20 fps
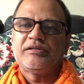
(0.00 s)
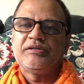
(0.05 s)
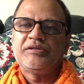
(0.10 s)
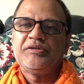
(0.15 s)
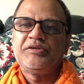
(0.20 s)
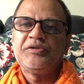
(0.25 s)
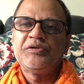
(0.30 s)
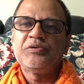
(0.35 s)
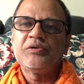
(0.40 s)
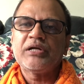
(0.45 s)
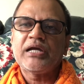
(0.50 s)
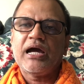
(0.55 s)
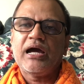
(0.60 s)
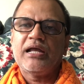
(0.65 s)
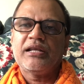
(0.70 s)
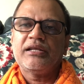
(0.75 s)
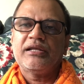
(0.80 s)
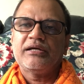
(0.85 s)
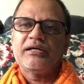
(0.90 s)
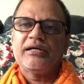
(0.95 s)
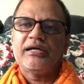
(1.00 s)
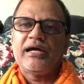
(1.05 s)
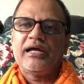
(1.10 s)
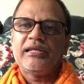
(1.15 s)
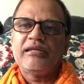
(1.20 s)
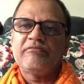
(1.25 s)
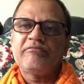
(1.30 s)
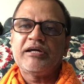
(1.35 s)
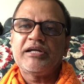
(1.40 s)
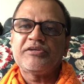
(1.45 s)
you can
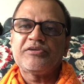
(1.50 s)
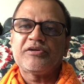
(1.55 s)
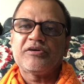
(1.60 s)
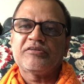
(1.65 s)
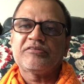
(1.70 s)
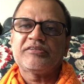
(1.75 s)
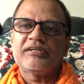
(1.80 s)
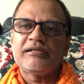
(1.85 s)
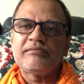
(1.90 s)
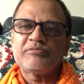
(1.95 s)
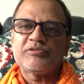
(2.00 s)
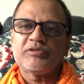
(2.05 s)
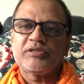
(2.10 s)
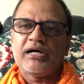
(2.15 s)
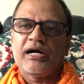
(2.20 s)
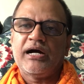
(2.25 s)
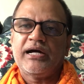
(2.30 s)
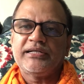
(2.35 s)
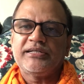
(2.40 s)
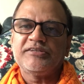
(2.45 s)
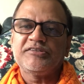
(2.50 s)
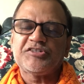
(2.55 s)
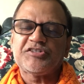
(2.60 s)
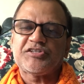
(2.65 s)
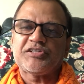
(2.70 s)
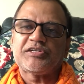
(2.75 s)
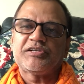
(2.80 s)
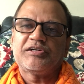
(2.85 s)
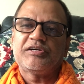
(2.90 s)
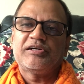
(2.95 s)
elevate yourself to the
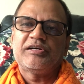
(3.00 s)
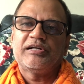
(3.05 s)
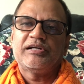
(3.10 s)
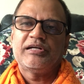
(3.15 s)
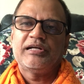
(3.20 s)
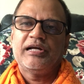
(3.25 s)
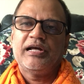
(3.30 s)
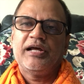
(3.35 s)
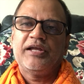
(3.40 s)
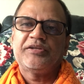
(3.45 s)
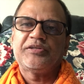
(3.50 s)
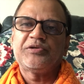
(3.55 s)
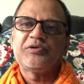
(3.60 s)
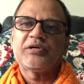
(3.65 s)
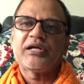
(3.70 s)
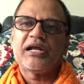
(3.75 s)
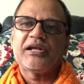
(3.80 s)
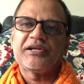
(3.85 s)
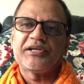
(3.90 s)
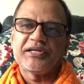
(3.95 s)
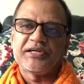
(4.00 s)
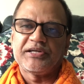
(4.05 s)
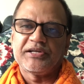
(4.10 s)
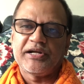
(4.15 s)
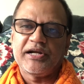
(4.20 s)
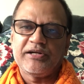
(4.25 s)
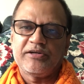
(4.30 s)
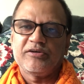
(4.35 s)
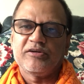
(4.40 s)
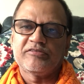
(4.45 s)
highest and you can
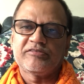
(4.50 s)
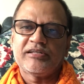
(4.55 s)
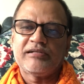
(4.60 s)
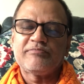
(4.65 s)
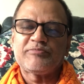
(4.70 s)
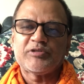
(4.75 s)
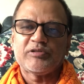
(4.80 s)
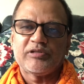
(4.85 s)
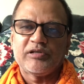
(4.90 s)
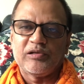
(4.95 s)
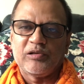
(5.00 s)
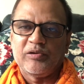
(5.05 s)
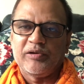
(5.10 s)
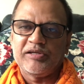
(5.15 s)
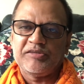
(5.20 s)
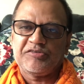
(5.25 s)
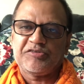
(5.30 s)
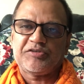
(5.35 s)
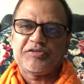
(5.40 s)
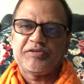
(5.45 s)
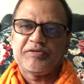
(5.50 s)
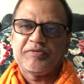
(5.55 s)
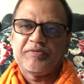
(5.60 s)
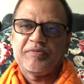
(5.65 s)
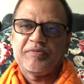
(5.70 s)
degrade yourself to the lowest.